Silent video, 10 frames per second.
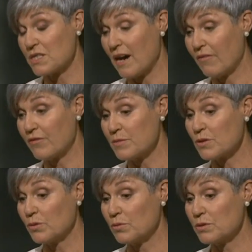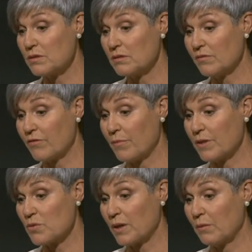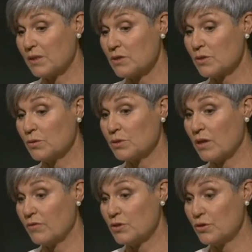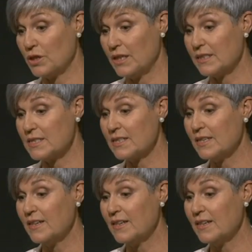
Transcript: staff from schools, from the 21 schools over two years.